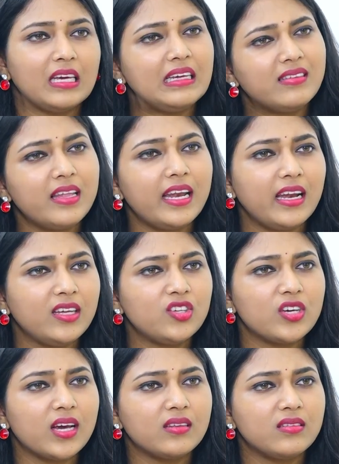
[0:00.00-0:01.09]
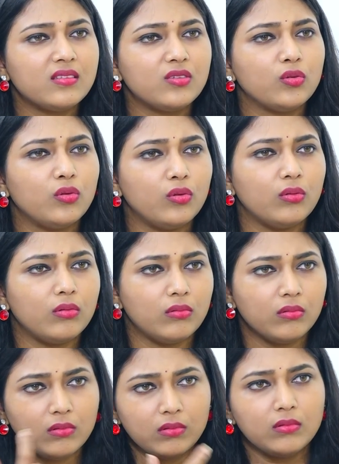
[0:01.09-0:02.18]
Is there any chance to
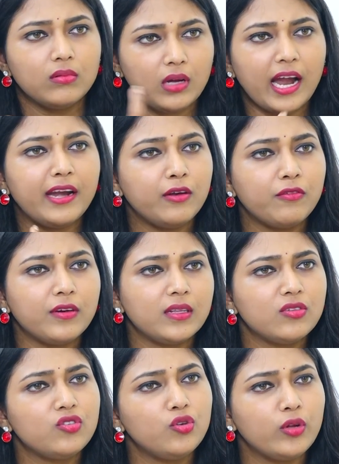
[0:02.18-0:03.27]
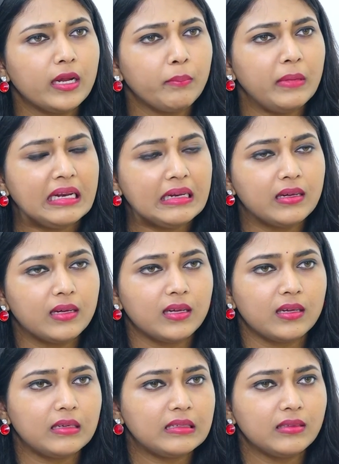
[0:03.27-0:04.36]
identify this during milk
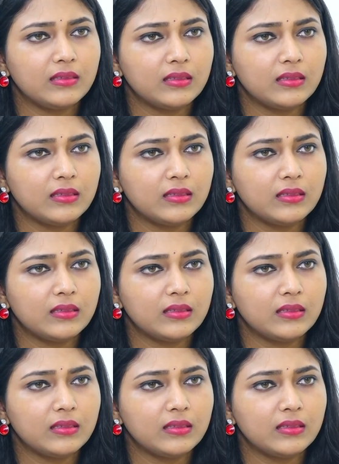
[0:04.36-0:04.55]
teeth?